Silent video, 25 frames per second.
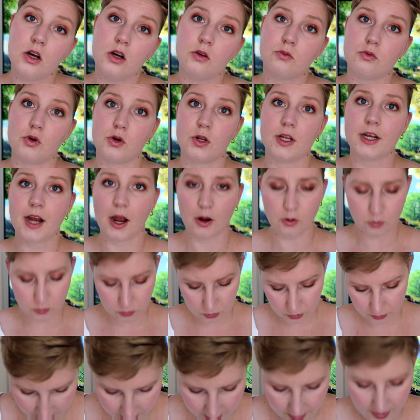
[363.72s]
rolling
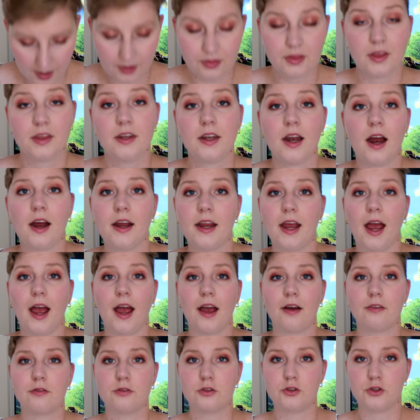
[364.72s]
out. And then I
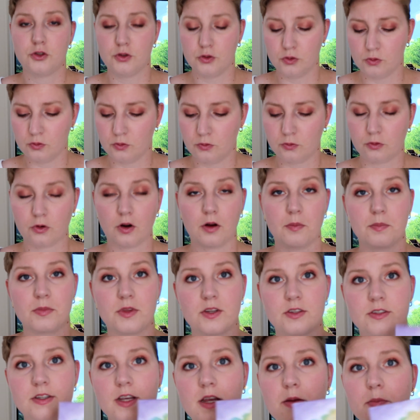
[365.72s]
have two from
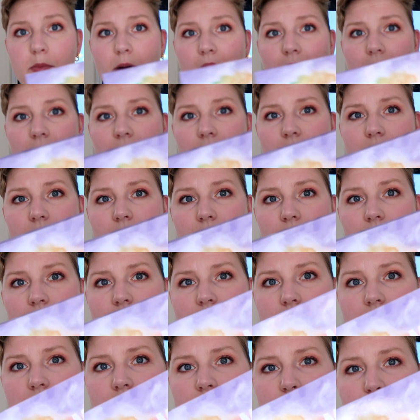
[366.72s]
the same palette.
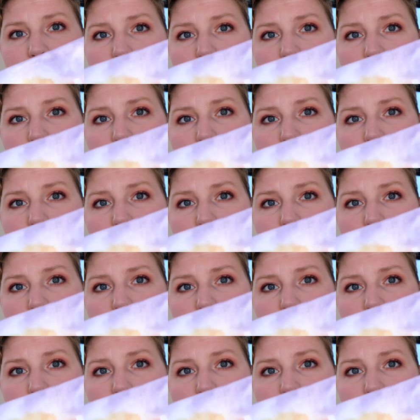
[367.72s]
This is